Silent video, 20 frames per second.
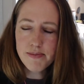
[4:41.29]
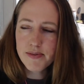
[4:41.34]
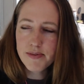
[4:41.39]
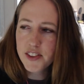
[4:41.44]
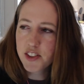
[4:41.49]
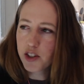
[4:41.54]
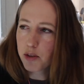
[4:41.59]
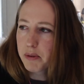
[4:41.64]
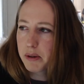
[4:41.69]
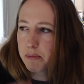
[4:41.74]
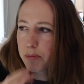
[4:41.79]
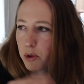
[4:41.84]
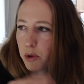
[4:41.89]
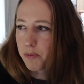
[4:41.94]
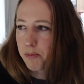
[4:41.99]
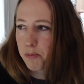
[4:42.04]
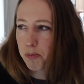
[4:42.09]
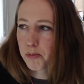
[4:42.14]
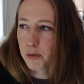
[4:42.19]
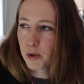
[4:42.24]
So
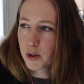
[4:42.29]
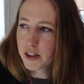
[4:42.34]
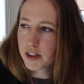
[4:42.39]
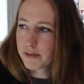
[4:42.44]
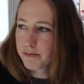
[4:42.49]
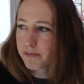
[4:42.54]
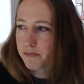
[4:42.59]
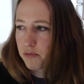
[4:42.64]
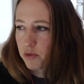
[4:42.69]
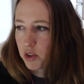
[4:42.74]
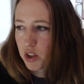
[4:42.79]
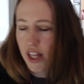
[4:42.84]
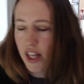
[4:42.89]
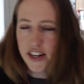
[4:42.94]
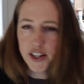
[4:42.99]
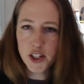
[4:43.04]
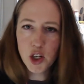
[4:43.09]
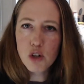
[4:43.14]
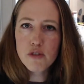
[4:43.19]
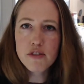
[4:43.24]
people were
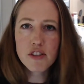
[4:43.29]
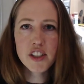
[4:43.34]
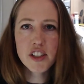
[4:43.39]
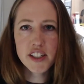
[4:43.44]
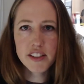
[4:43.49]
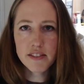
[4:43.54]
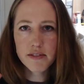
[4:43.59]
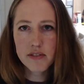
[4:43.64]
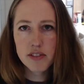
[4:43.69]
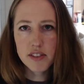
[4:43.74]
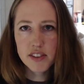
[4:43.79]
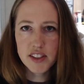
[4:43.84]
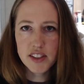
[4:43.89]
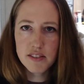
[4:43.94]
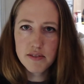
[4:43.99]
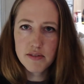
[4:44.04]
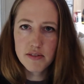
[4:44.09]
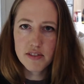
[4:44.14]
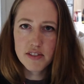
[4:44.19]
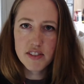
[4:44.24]
heading over and
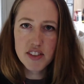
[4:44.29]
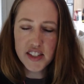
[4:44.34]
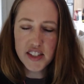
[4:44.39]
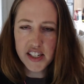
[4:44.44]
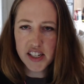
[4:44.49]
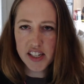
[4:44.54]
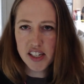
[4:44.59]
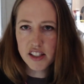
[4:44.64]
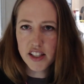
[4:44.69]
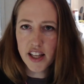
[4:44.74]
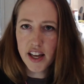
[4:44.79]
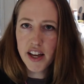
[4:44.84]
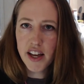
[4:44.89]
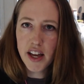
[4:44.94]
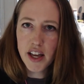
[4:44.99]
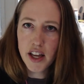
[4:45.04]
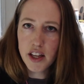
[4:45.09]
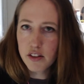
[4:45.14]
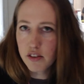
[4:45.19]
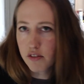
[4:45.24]
seeing that I
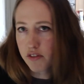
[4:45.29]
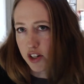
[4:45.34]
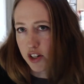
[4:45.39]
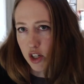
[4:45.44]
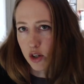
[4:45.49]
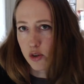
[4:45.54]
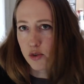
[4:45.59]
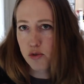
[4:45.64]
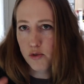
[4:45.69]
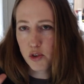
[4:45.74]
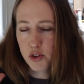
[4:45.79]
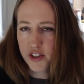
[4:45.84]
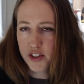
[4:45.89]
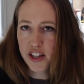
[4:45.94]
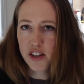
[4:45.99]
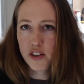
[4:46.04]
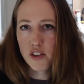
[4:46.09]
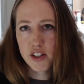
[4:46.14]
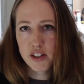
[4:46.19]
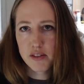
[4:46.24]
had videos for
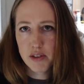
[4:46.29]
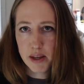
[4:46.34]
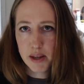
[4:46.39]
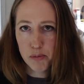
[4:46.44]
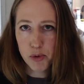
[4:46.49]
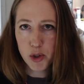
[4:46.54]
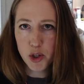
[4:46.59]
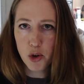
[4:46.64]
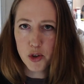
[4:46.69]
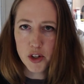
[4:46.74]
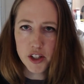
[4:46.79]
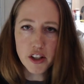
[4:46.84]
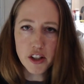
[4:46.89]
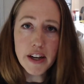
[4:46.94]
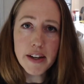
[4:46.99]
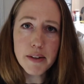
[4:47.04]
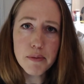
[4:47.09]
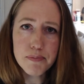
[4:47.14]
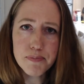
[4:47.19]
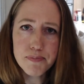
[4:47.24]
sale and pre-ordering that.